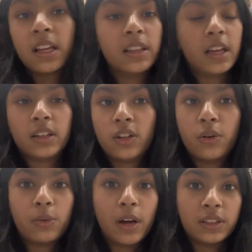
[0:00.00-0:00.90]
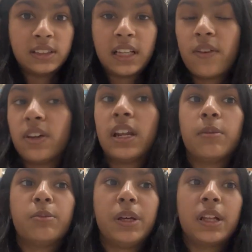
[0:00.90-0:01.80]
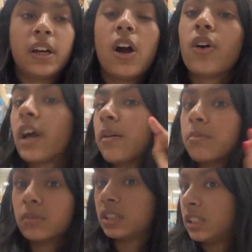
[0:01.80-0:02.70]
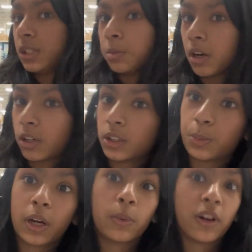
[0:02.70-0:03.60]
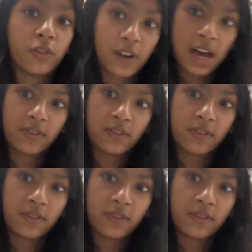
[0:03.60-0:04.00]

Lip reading: then go to round 7 and be like, okay, the stitch marker is where round 5